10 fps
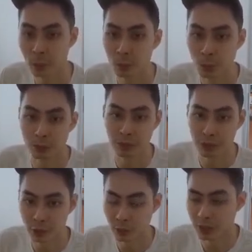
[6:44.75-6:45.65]
what we
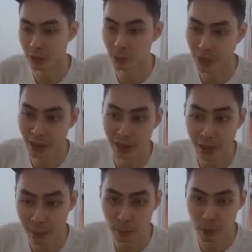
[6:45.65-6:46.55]
do is we add
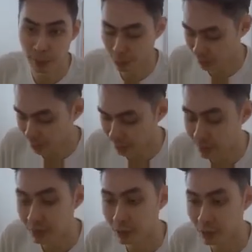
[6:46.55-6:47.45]
a preprocess.
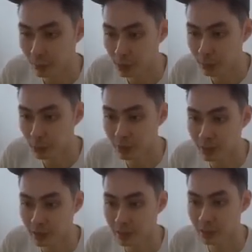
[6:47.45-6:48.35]
So it's a
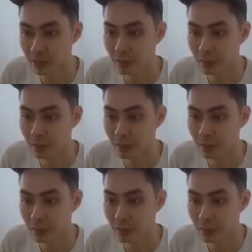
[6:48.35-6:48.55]
preprocess,